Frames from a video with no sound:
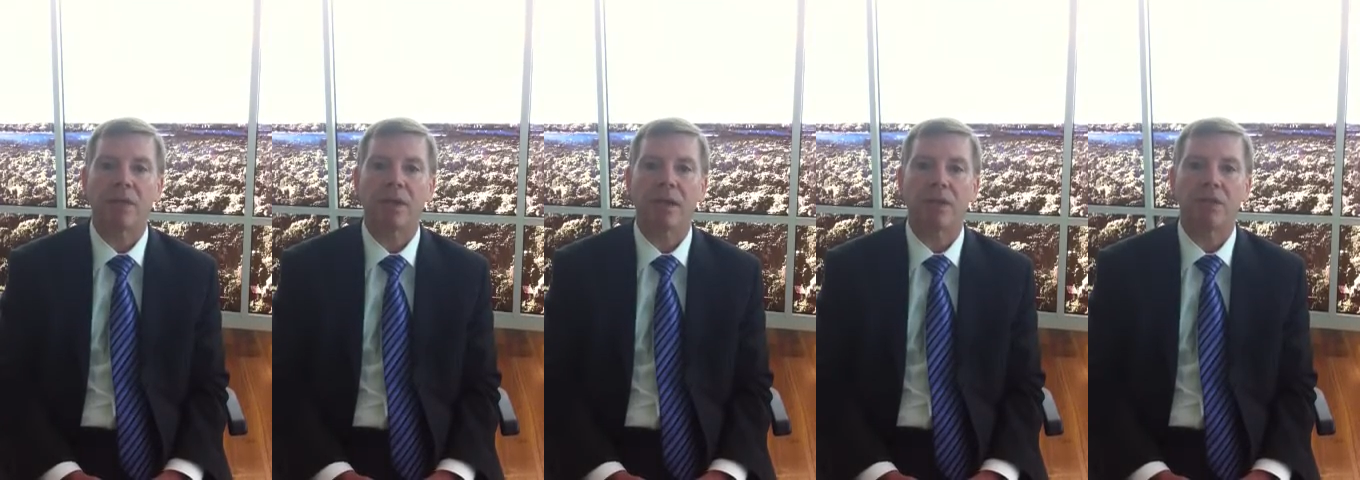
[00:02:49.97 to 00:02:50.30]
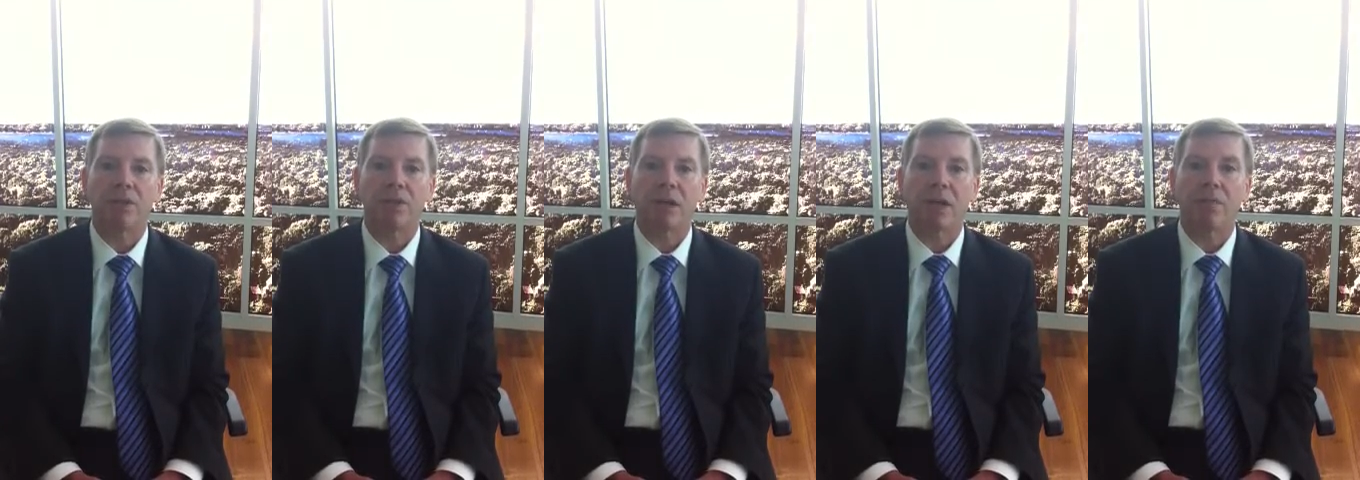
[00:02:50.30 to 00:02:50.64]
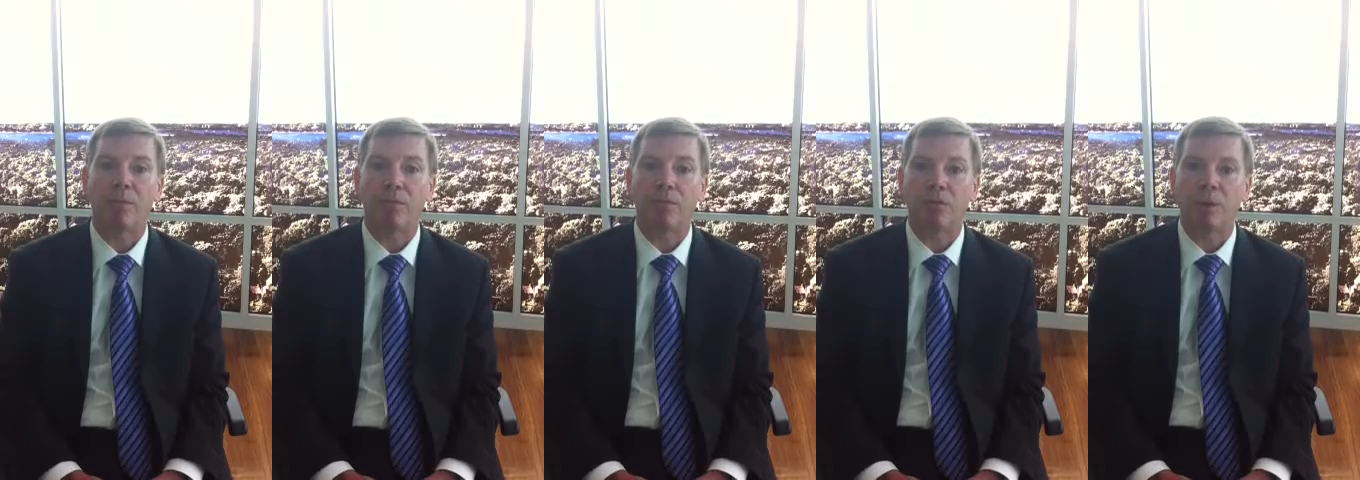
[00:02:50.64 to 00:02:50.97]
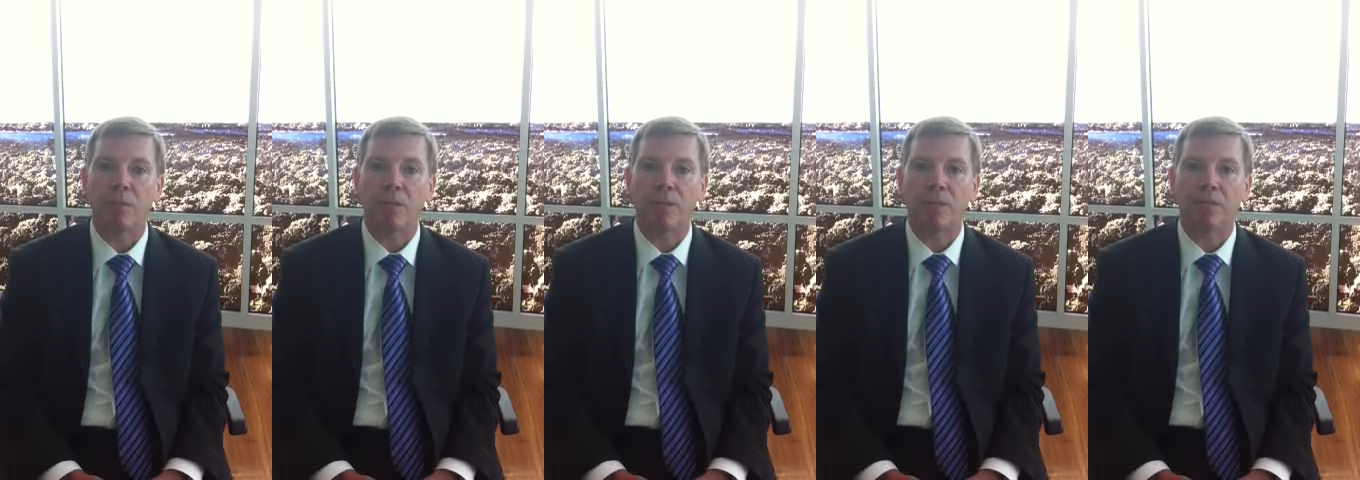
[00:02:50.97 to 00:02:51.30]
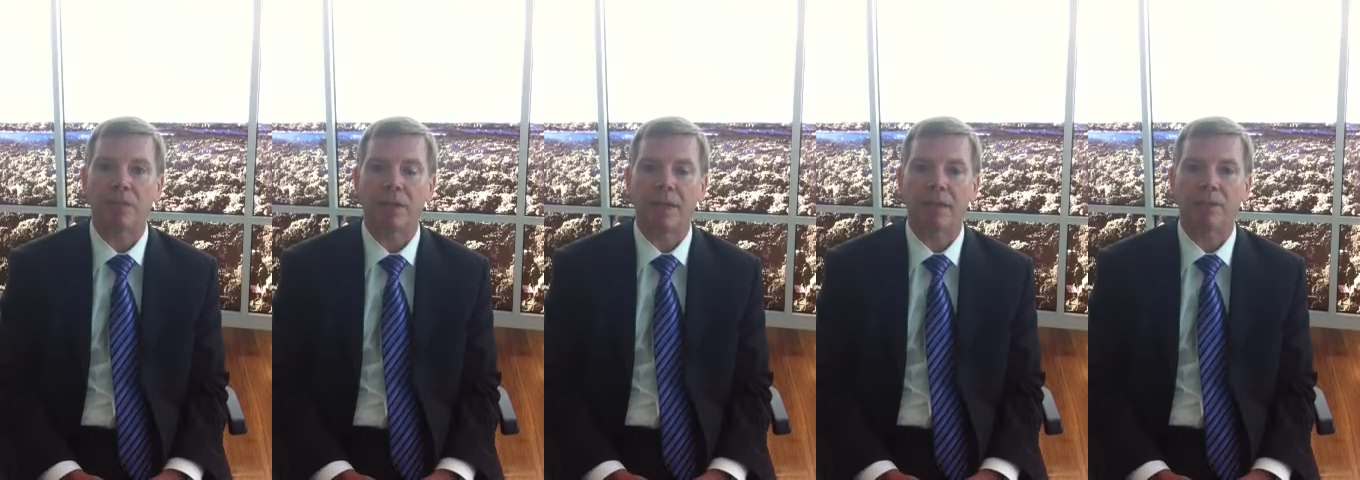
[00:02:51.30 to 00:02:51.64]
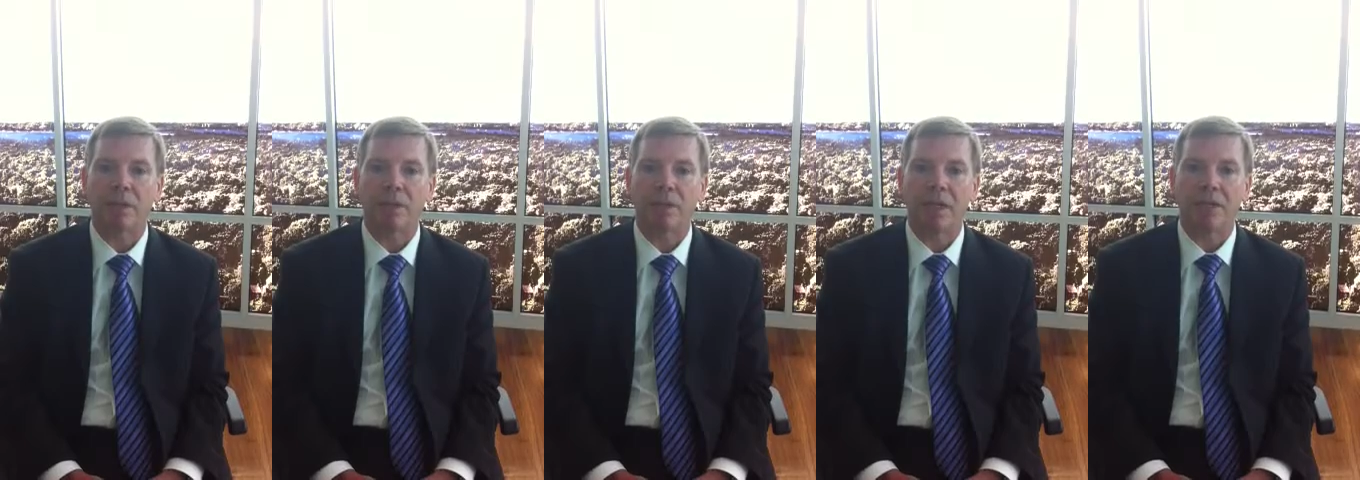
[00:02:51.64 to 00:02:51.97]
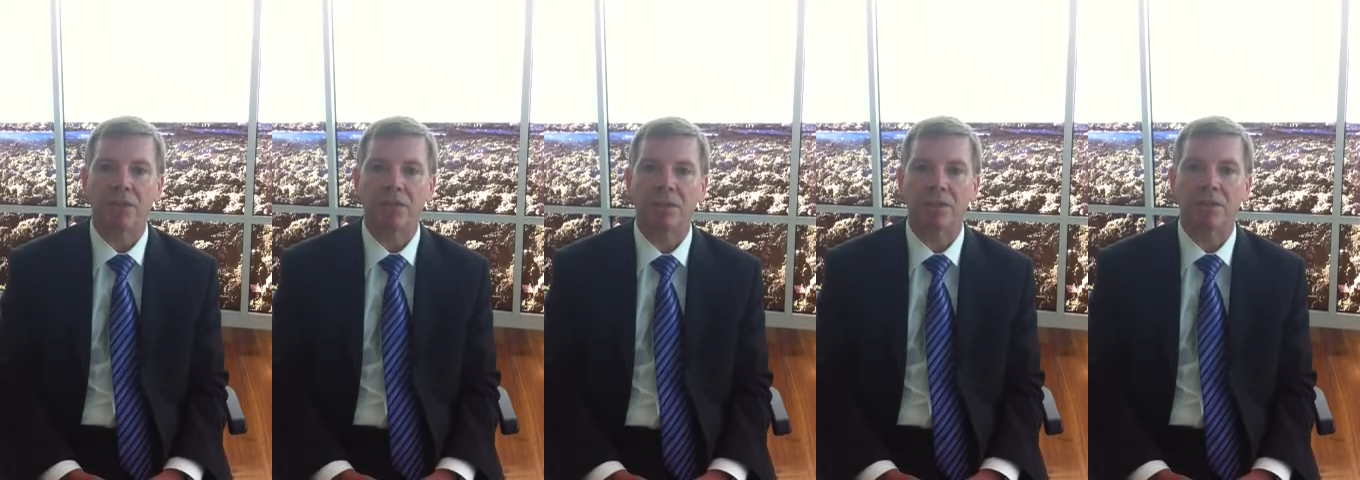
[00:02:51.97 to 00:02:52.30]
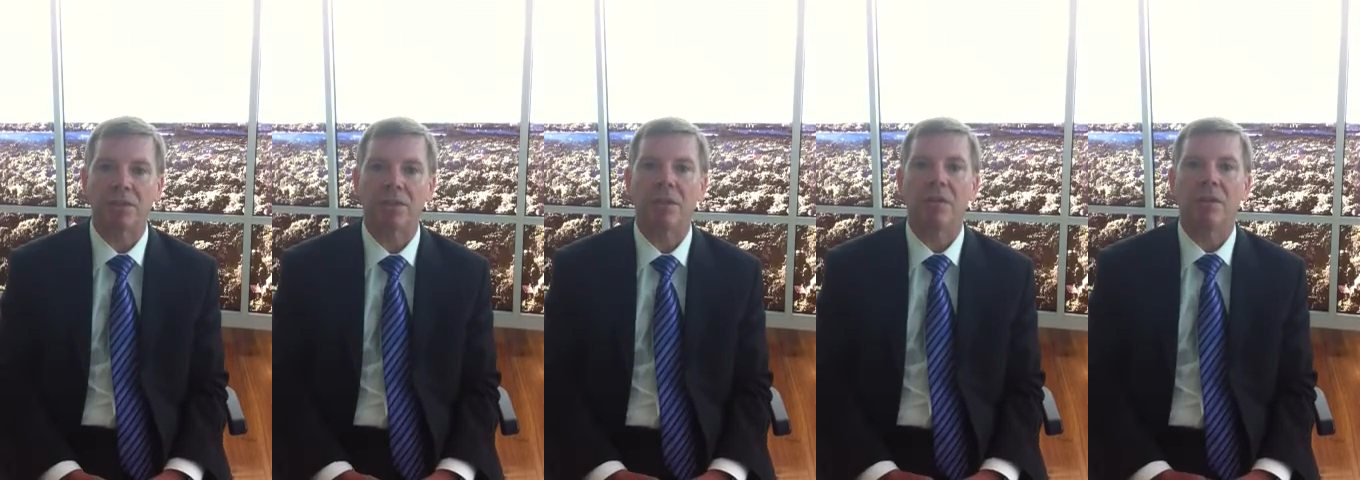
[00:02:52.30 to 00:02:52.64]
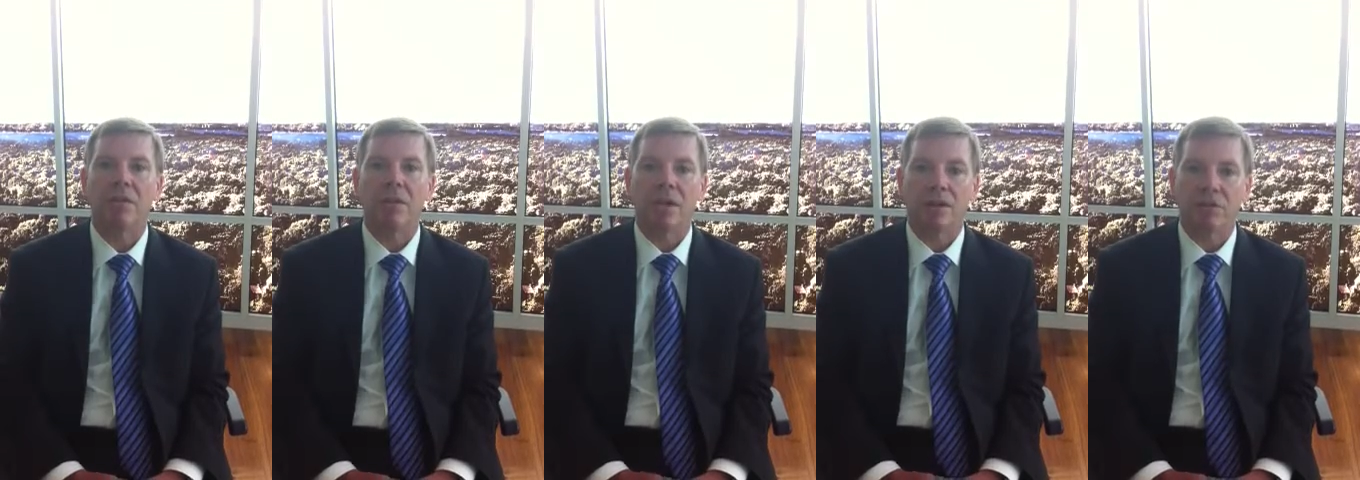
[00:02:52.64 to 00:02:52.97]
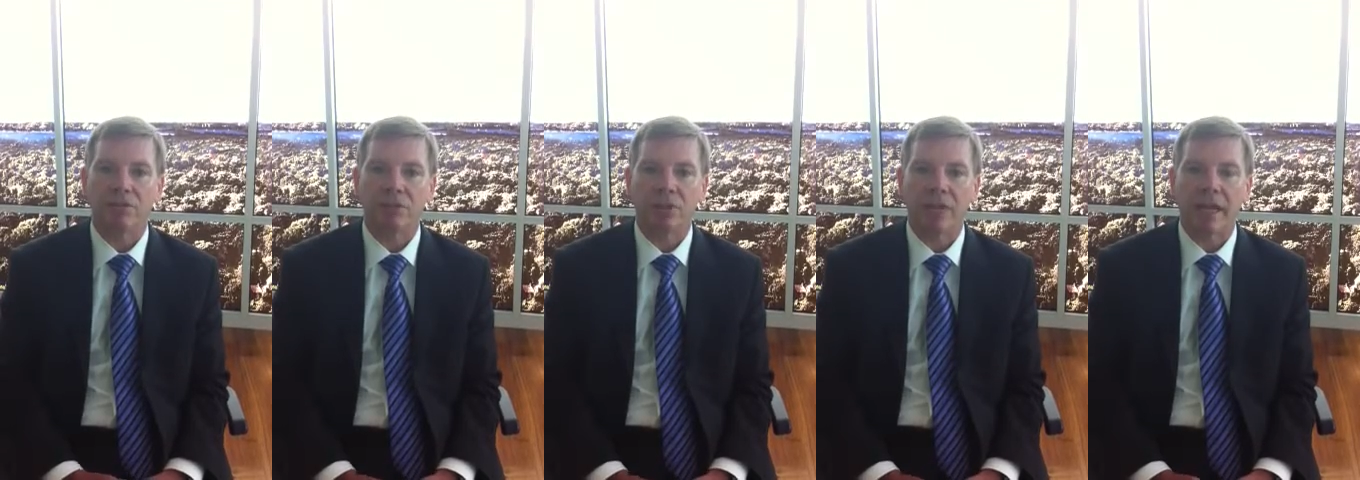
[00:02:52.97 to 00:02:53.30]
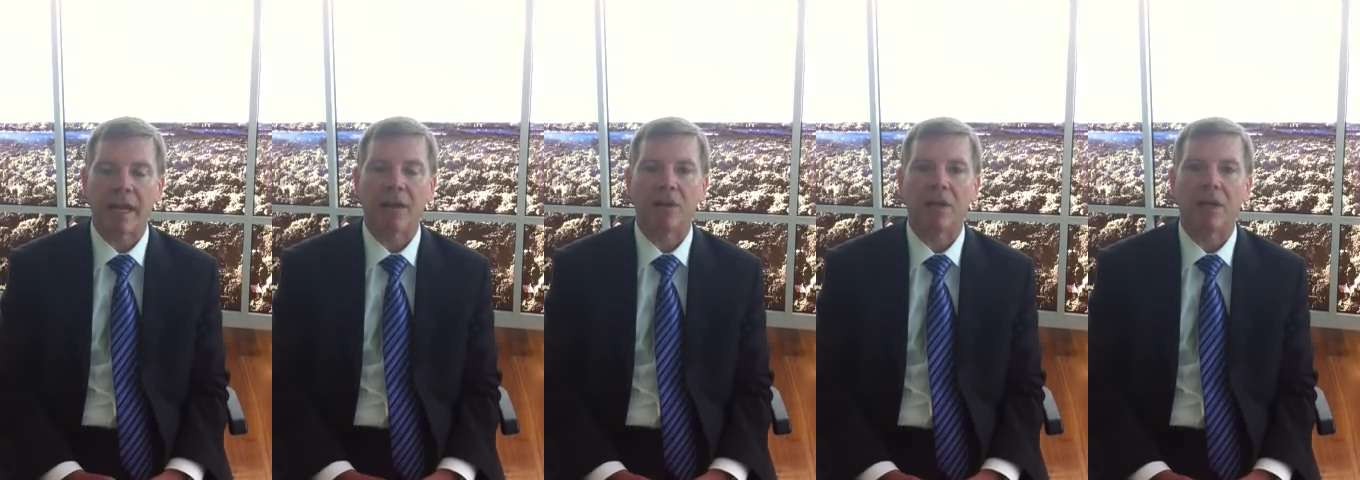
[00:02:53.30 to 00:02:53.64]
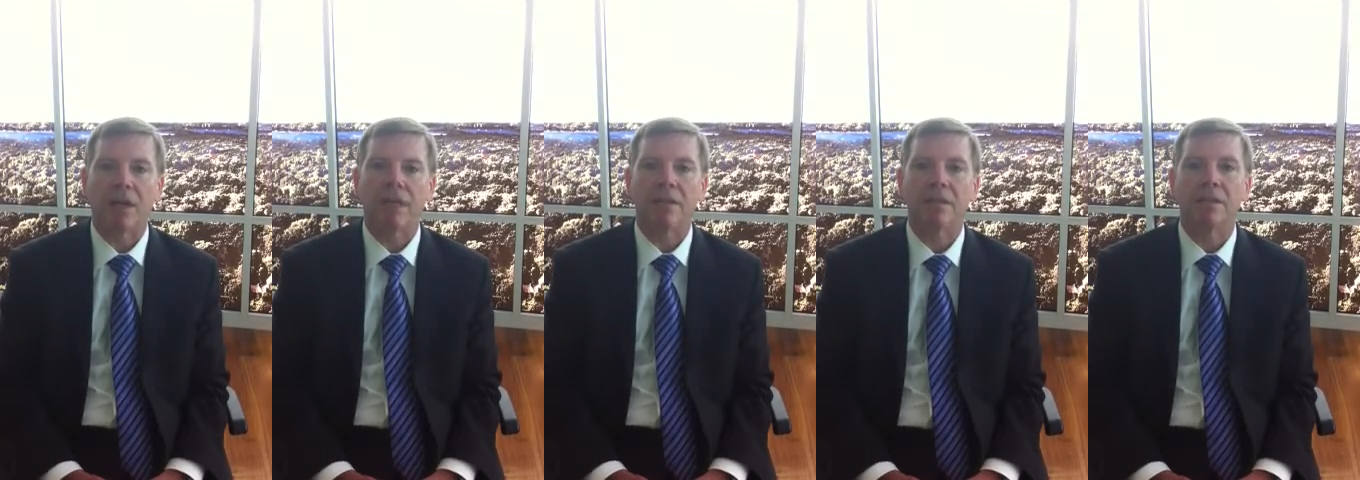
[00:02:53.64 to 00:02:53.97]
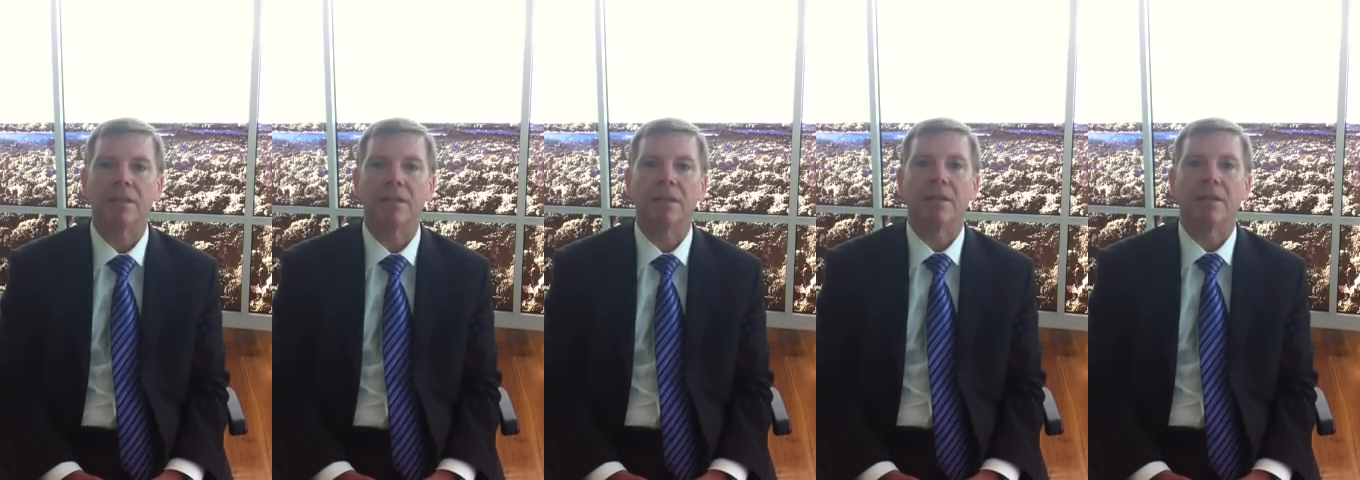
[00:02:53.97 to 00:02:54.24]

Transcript: we had job descriptions and expectations fully outlined.